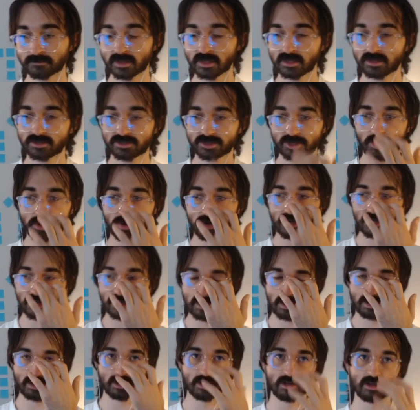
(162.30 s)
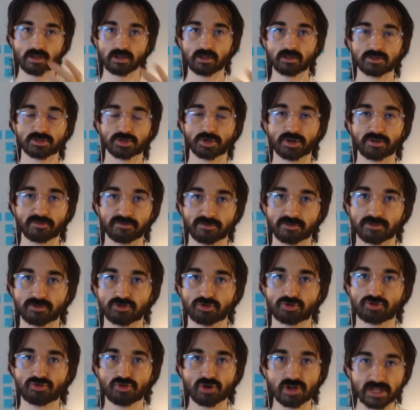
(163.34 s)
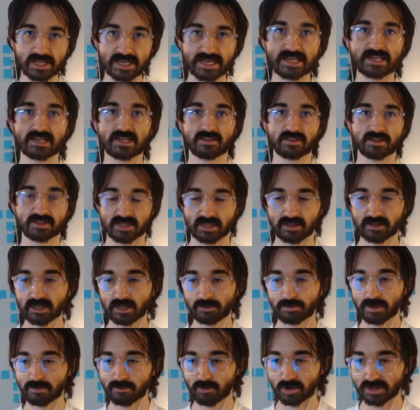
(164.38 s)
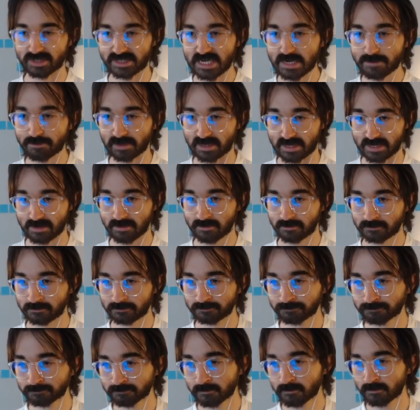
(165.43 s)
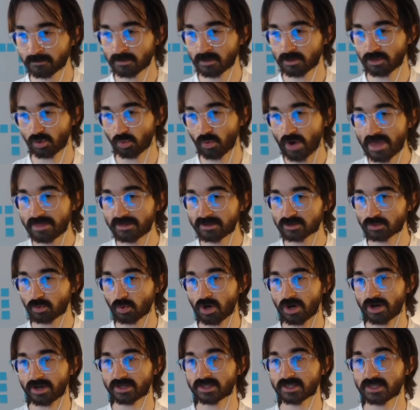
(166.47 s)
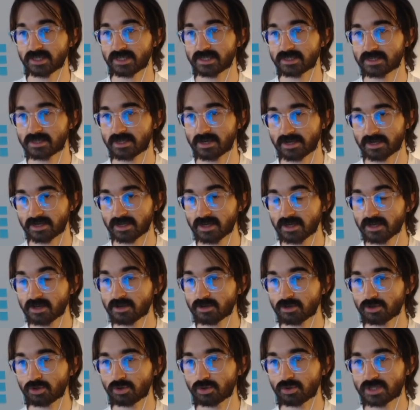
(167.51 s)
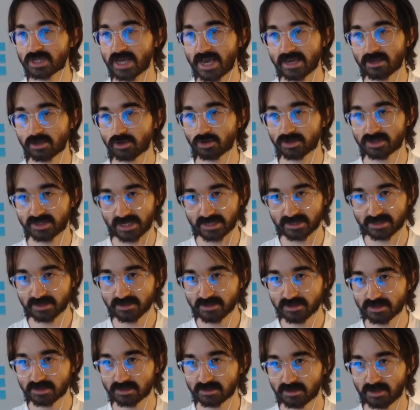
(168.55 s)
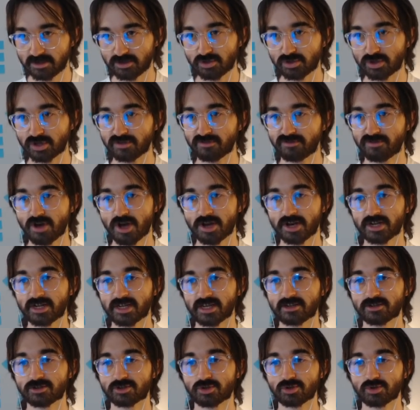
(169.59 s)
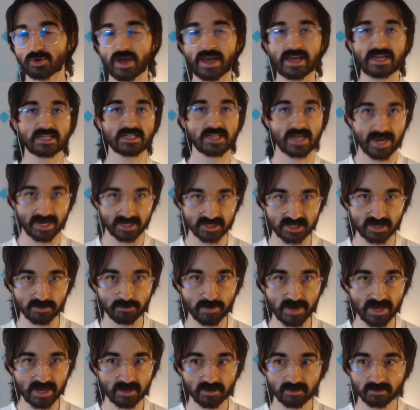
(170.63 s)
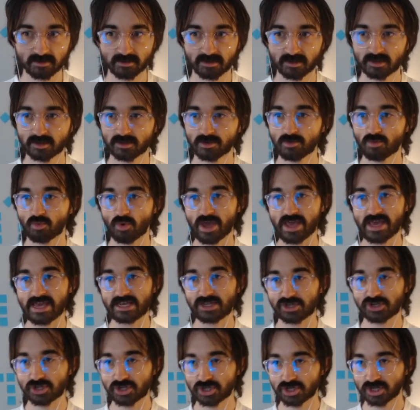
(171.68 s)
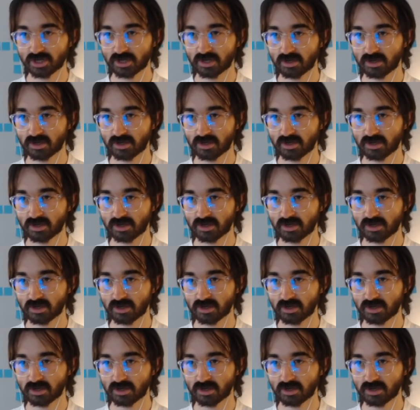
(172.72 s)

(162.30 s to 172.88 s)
So, sort of drilling into this a little bit more deeply, the way this works is that you take your sentence and you convert it into a text embedding where each